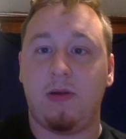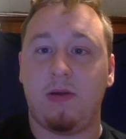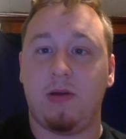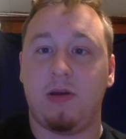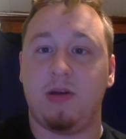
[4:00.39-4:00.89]

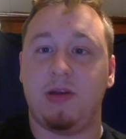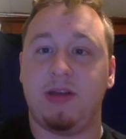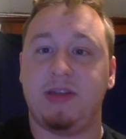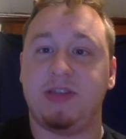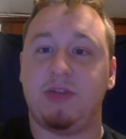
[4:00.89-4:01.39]

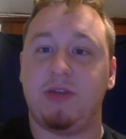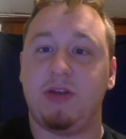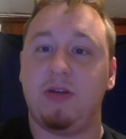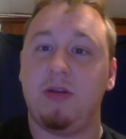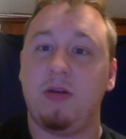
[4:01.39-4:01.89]
and
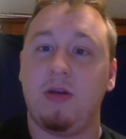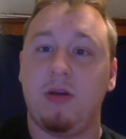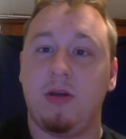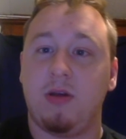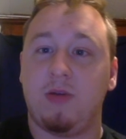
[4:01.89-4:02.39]
zoning,
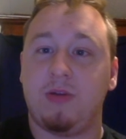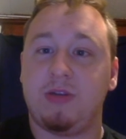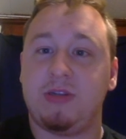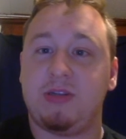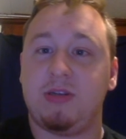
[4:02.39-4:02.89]

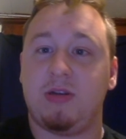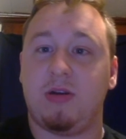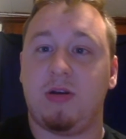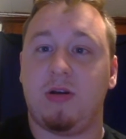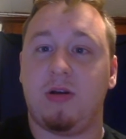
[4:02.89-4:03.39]
which
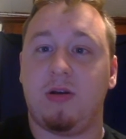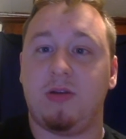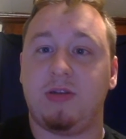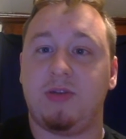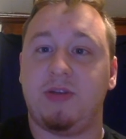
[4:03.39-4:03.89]

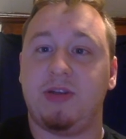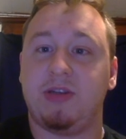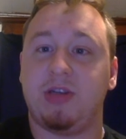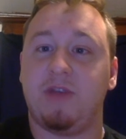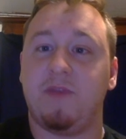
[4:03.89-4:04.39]
zoning is
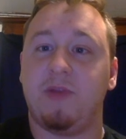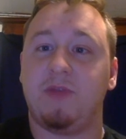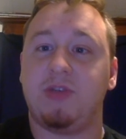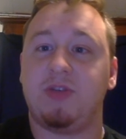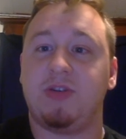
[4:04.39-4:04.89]
government
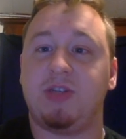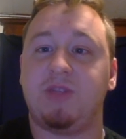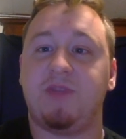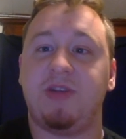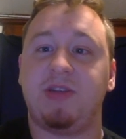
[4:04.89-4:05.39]
restrictions
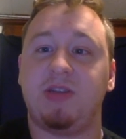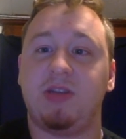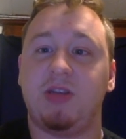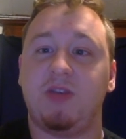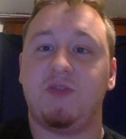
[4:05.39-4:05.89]
placed on
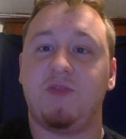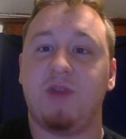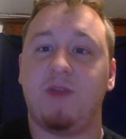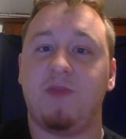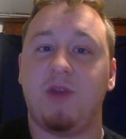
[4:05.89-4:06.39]
the use
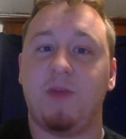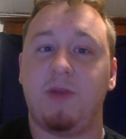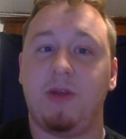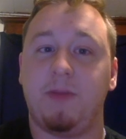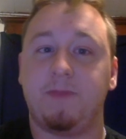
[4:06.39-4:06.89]
private
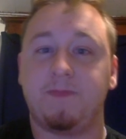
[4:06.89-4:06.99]
property,